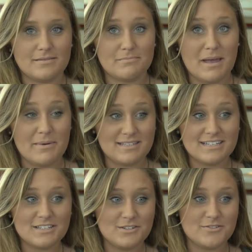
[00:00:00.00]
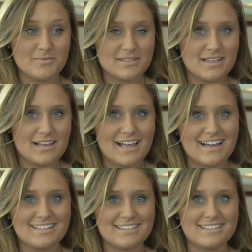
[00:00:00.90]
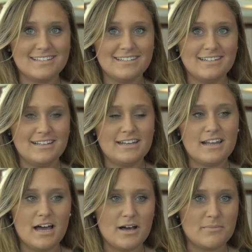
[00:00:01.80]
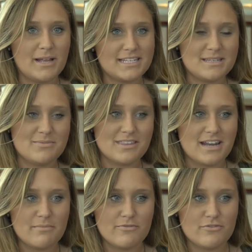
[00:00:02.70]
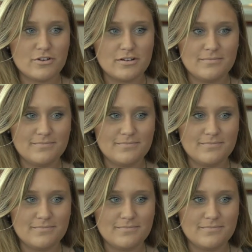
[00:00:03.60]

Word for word: My best excuse for missing class um, not sleeping the night before.